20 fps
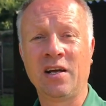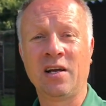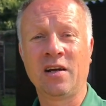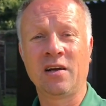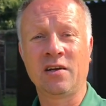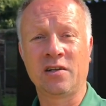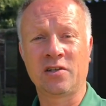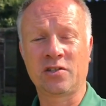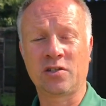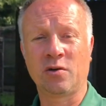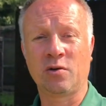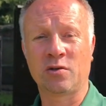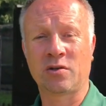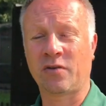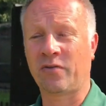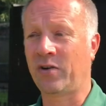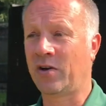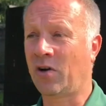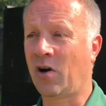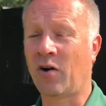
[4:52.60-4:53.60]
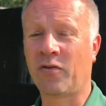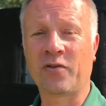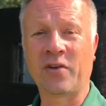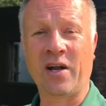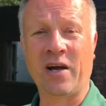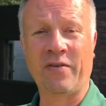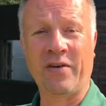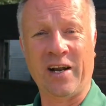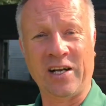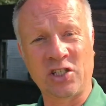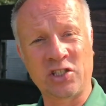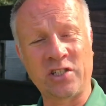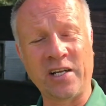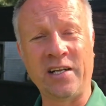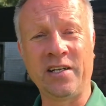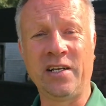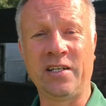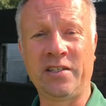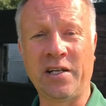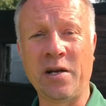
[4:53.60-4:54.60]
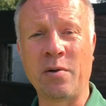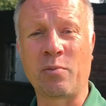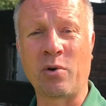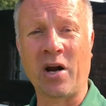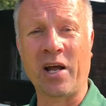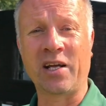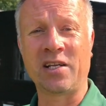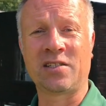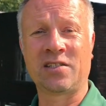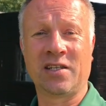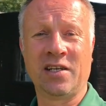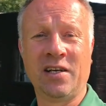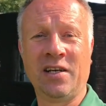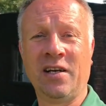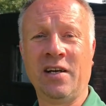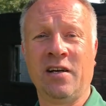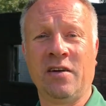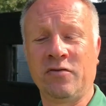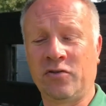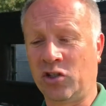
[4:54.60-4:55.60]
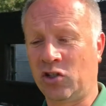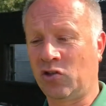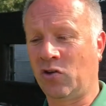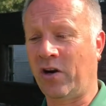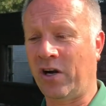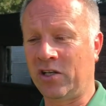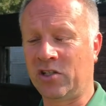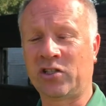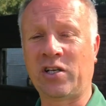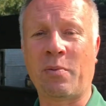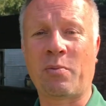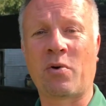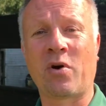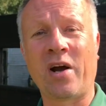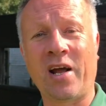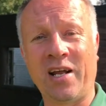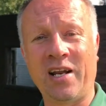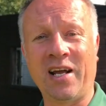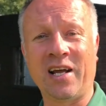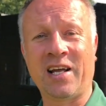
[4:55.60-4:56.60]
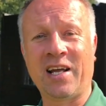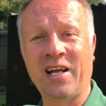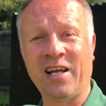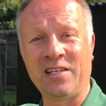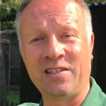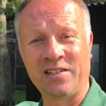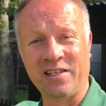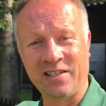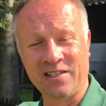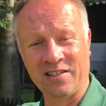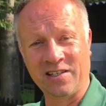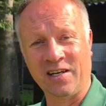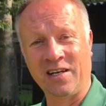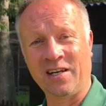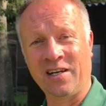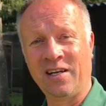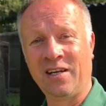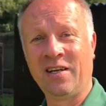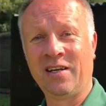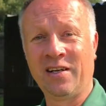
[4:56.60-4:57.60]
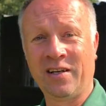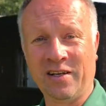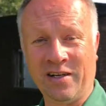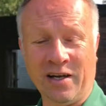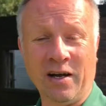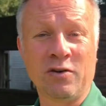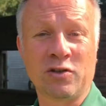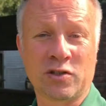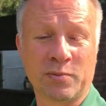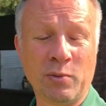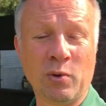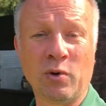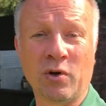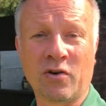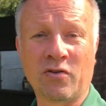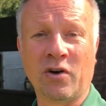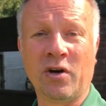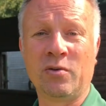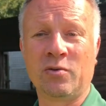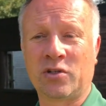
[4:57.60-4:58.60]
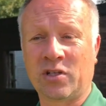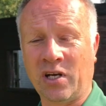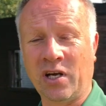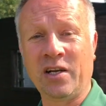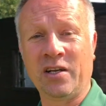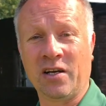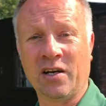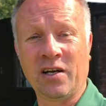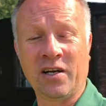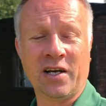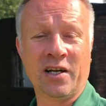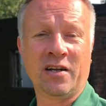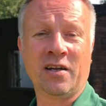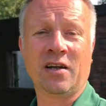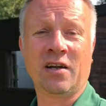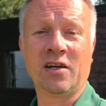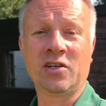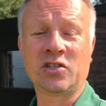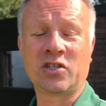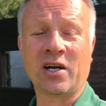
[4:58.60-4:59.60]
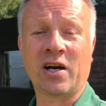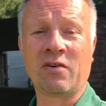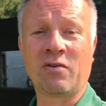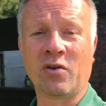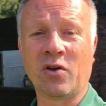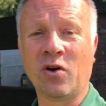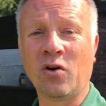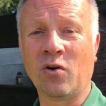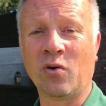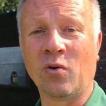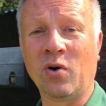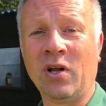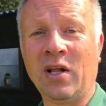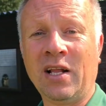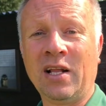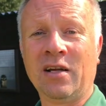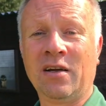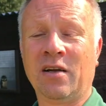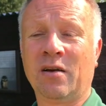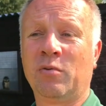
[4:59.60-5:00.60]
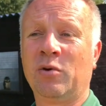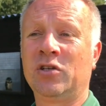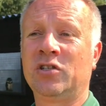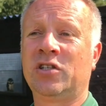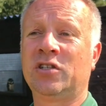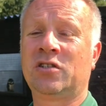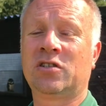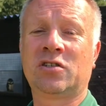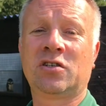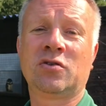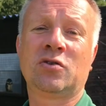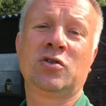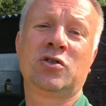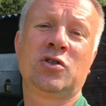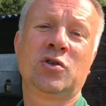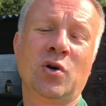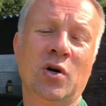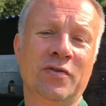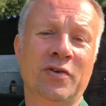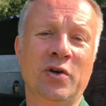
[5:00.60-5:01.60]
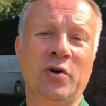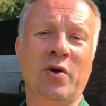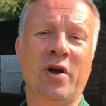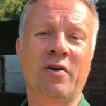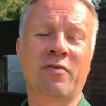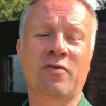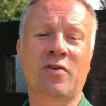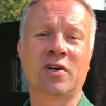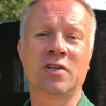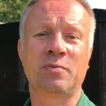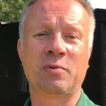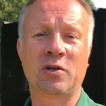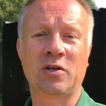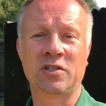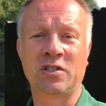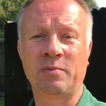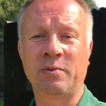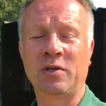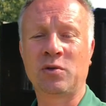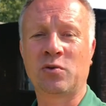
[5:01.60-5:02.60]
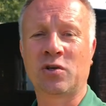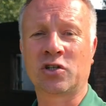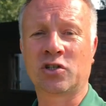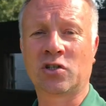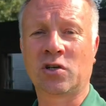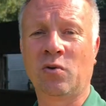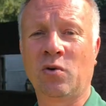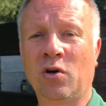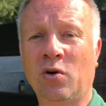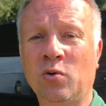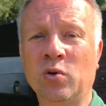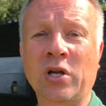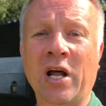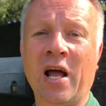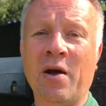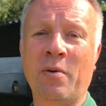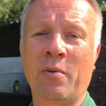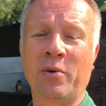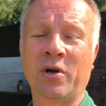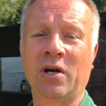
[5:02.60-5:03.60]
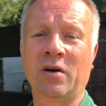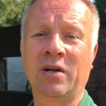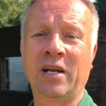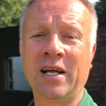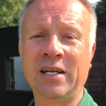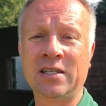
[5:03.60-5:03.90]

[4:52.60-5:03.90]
the schools often having extended dinner breaks to try and separate their kids into, you know, smaller groups in the lunch hour or the hall, which is sort of annoying for us because it means we're at school all day when we don't need